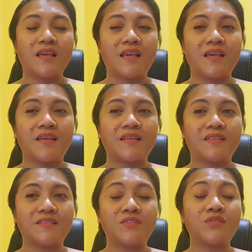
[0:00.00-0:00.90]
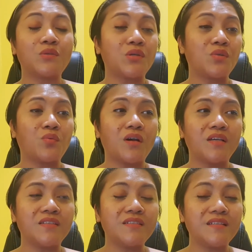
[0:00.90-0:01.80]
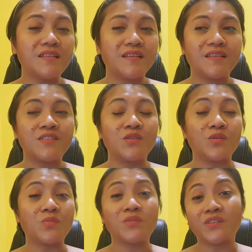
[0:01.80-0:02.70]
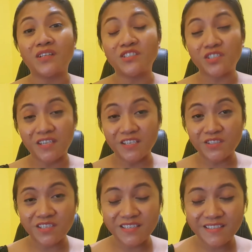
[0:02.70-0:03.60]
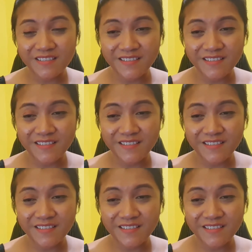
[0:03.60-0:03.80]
And the third one is your pronunciation.